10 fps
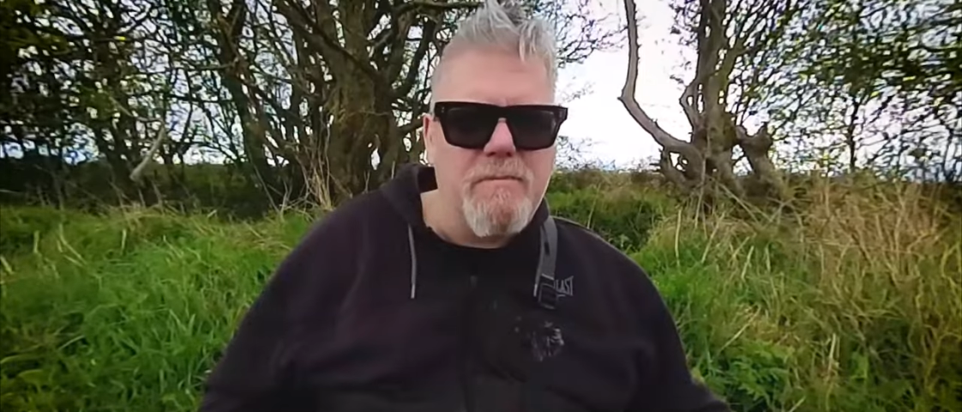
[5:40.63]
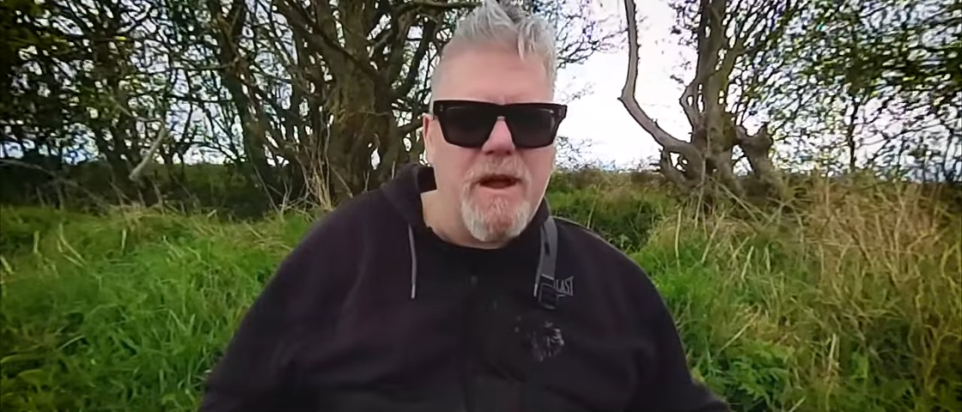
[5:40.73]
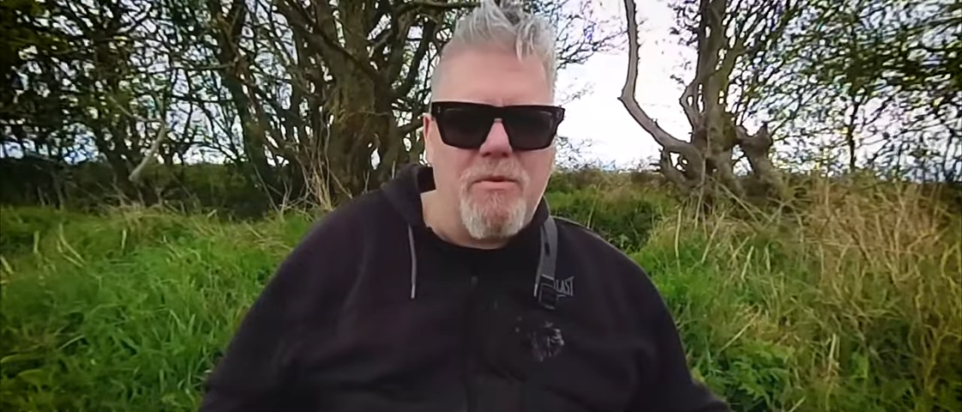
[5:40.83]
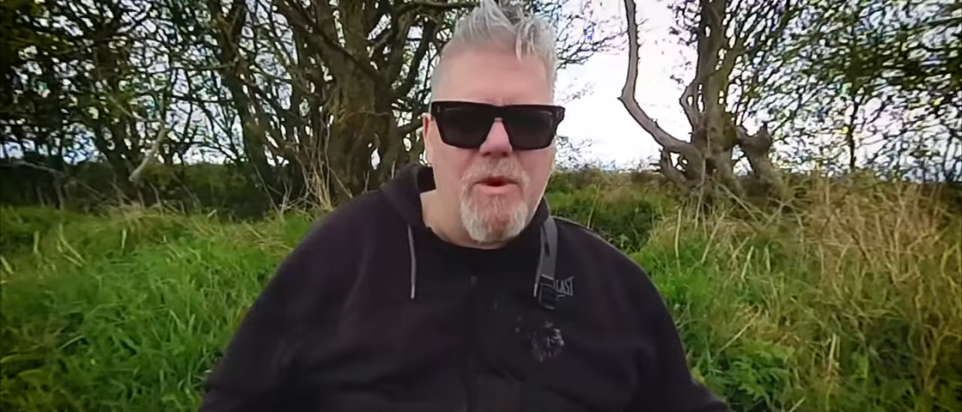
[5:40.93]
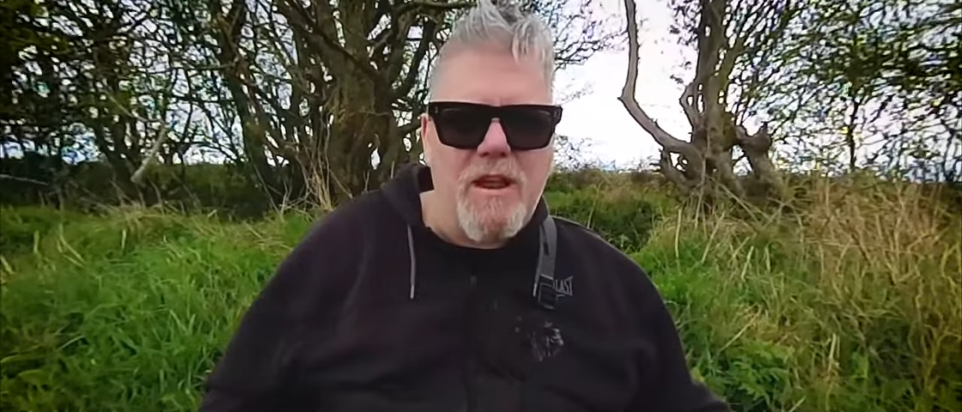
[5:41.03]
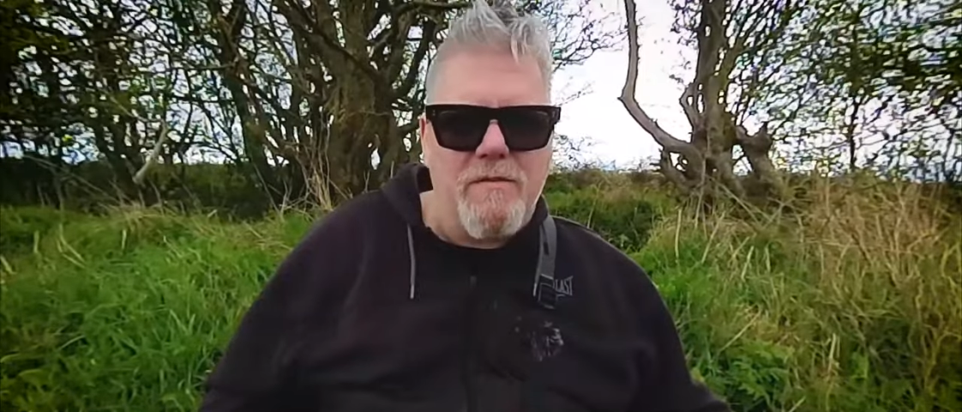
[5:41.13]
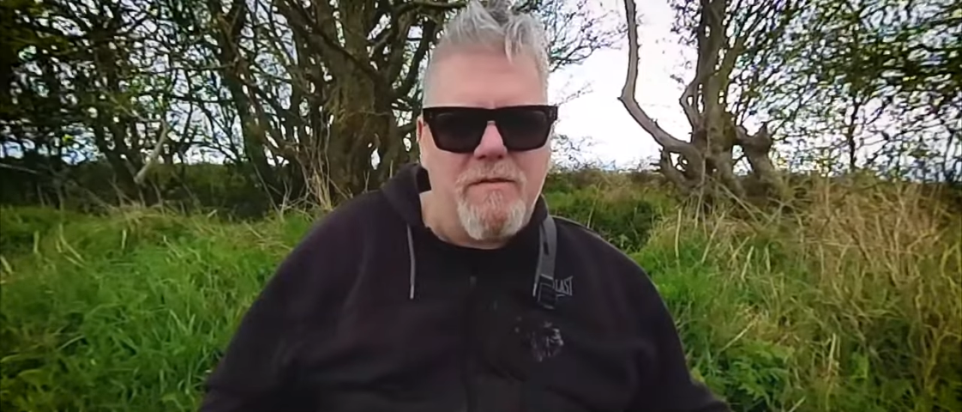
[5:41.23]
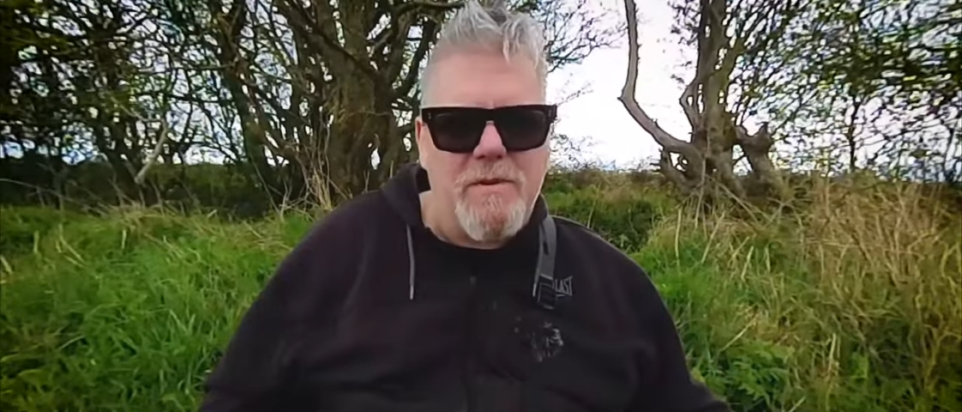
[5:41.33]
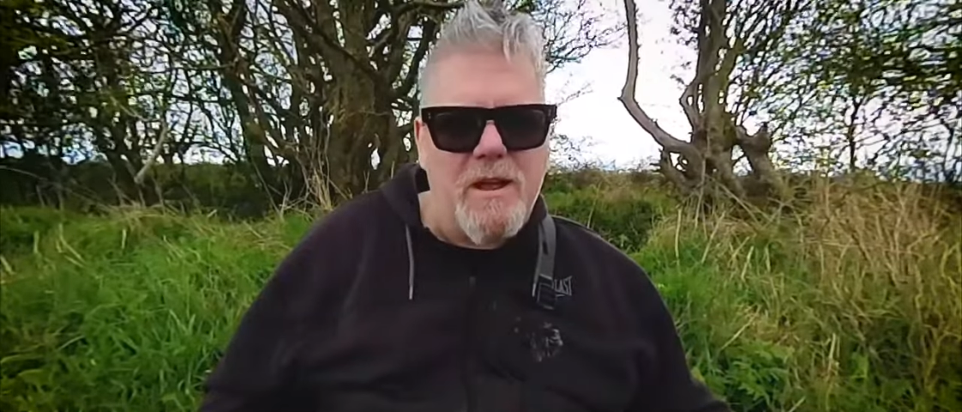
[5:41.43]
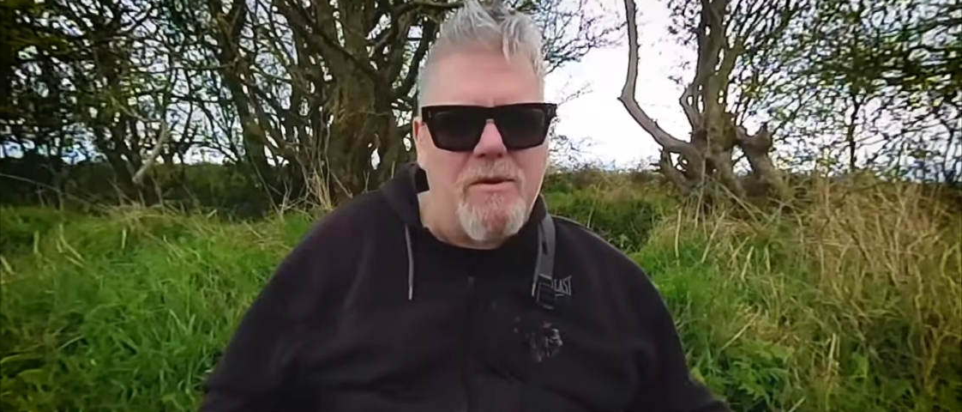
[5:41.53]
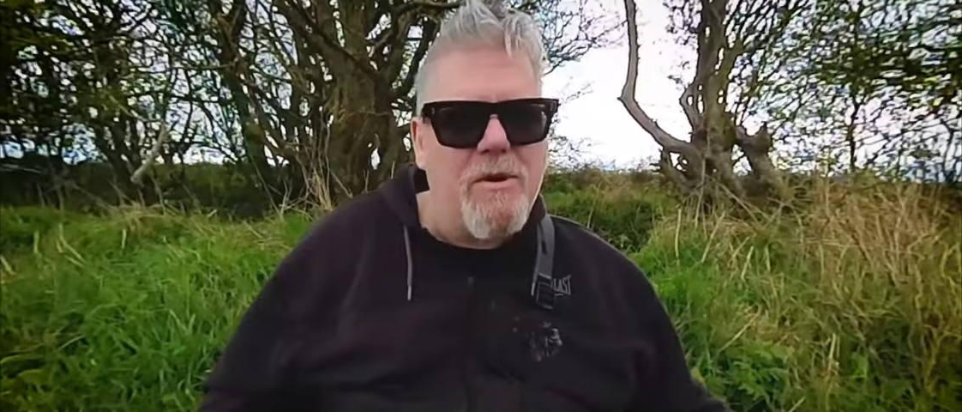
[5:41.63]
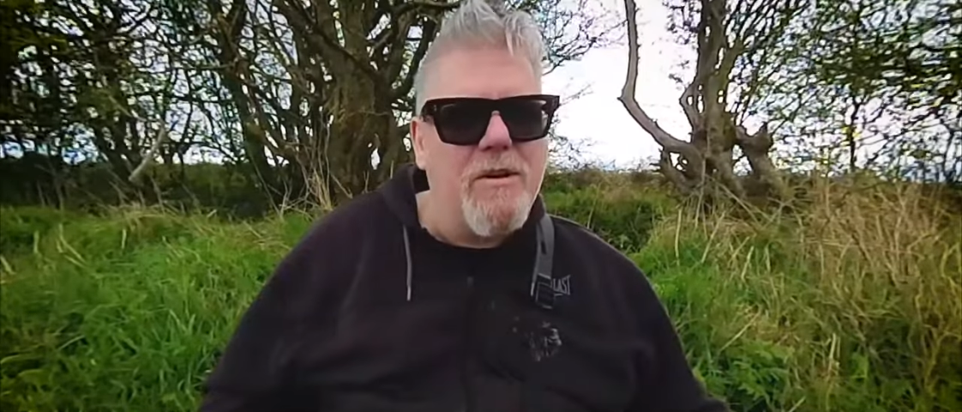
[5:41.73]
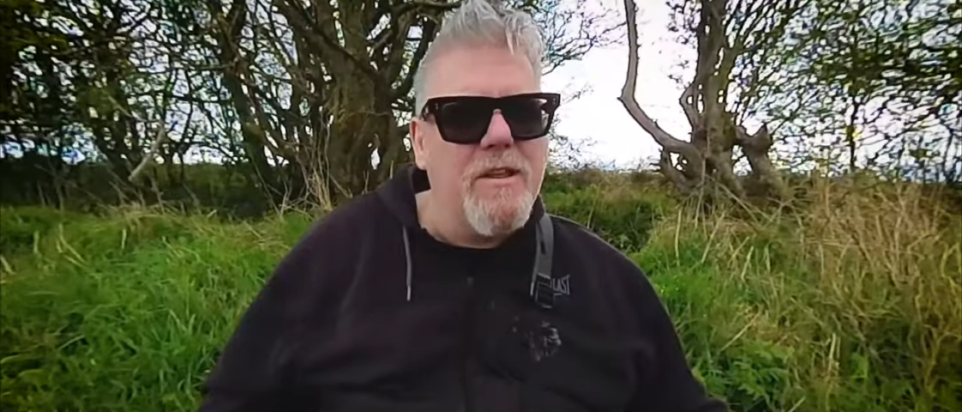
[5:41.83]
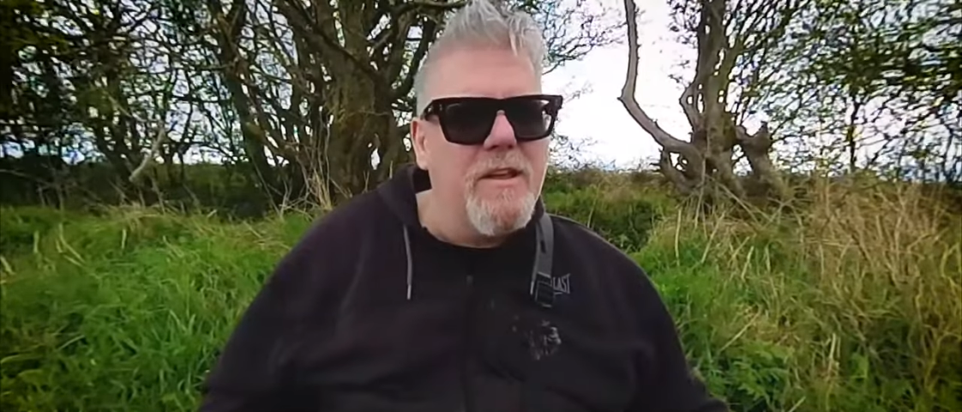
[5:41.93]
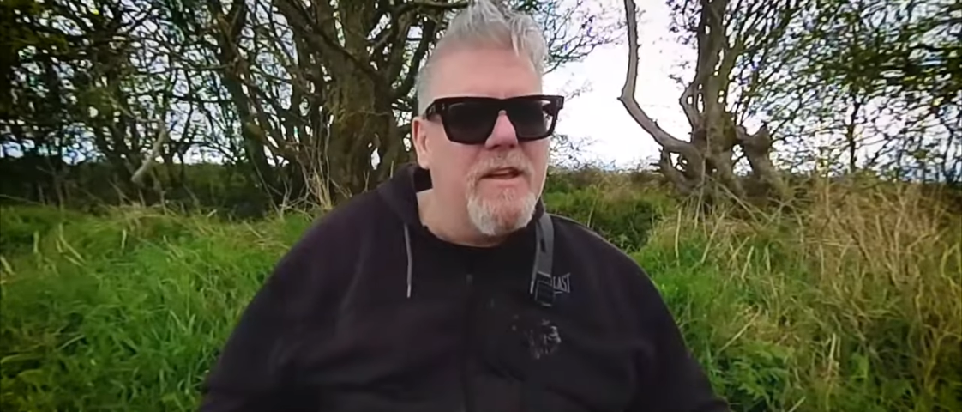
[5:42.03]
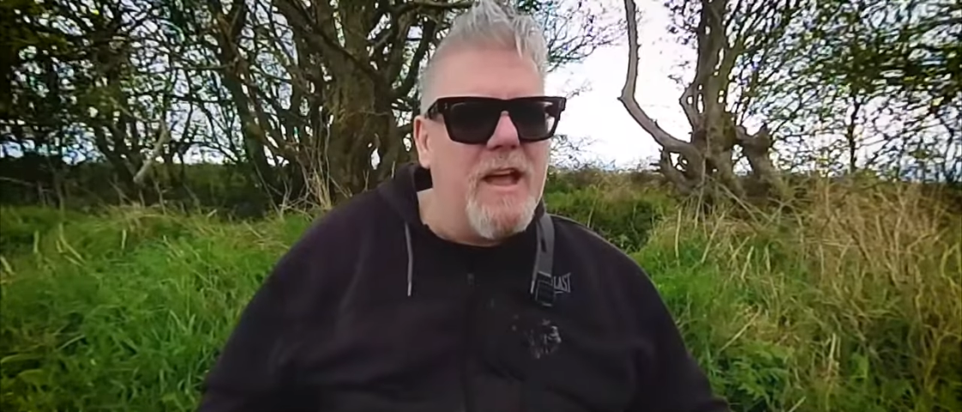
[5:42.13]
my weight from now on.